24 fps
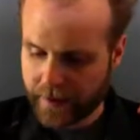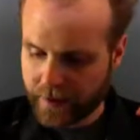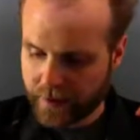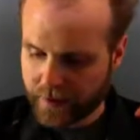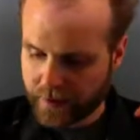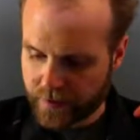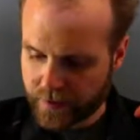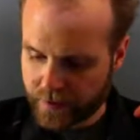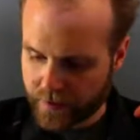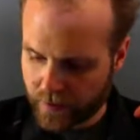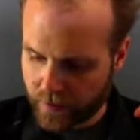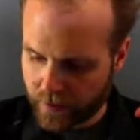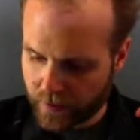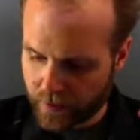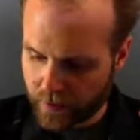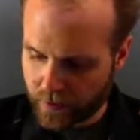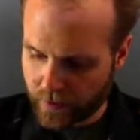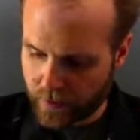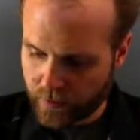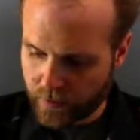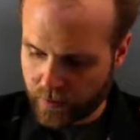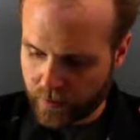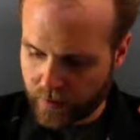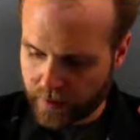
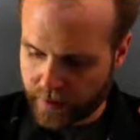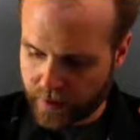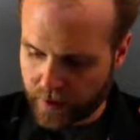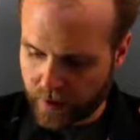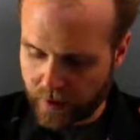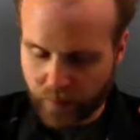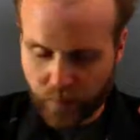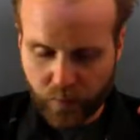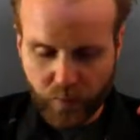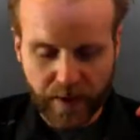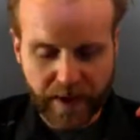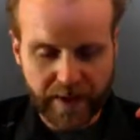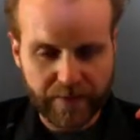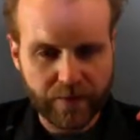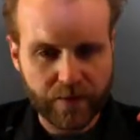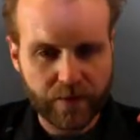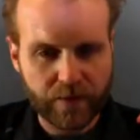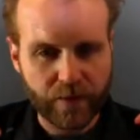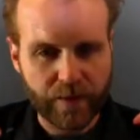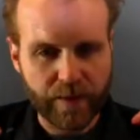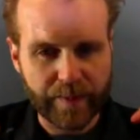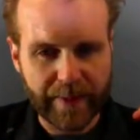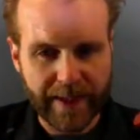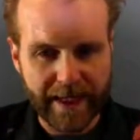So, whenever
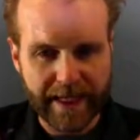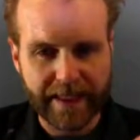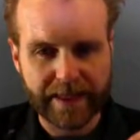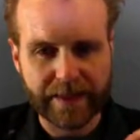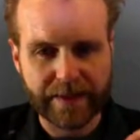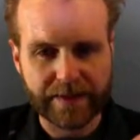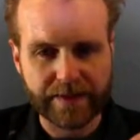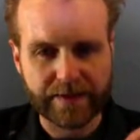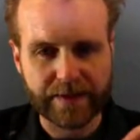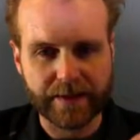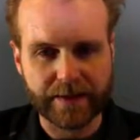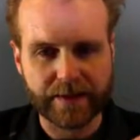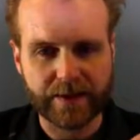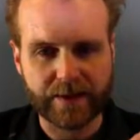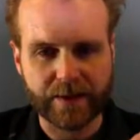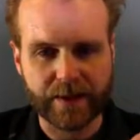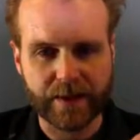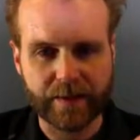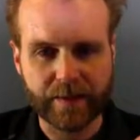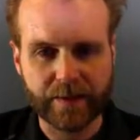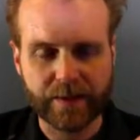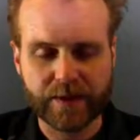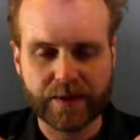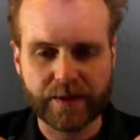we package these
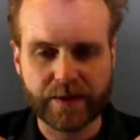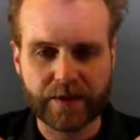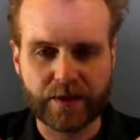chips,